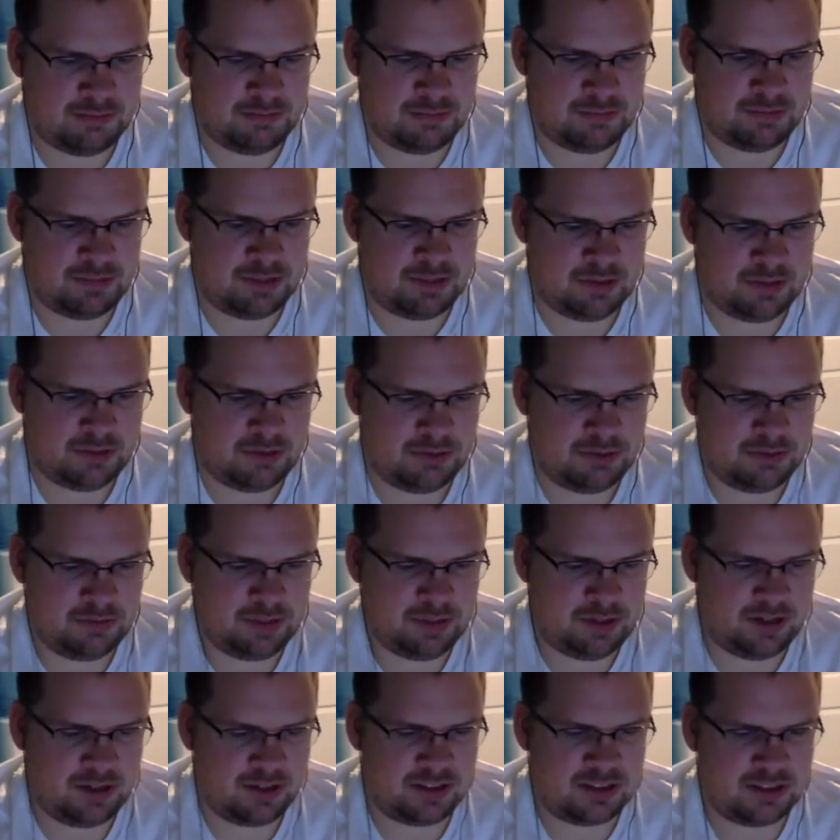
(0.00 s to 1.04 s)
you know,
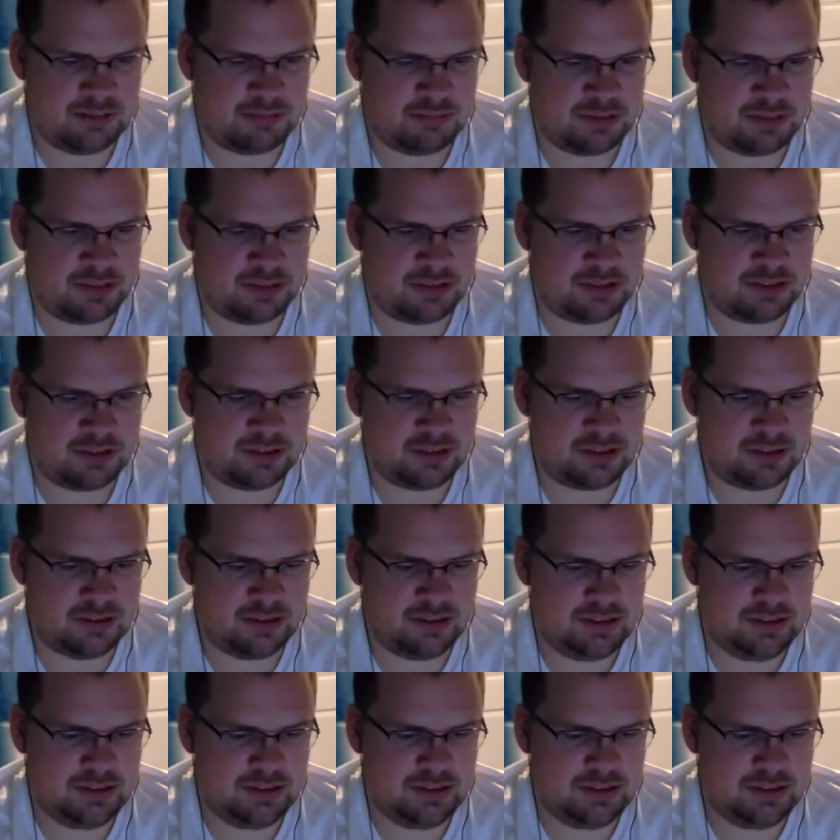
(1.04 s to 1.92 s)
Harrison Butker,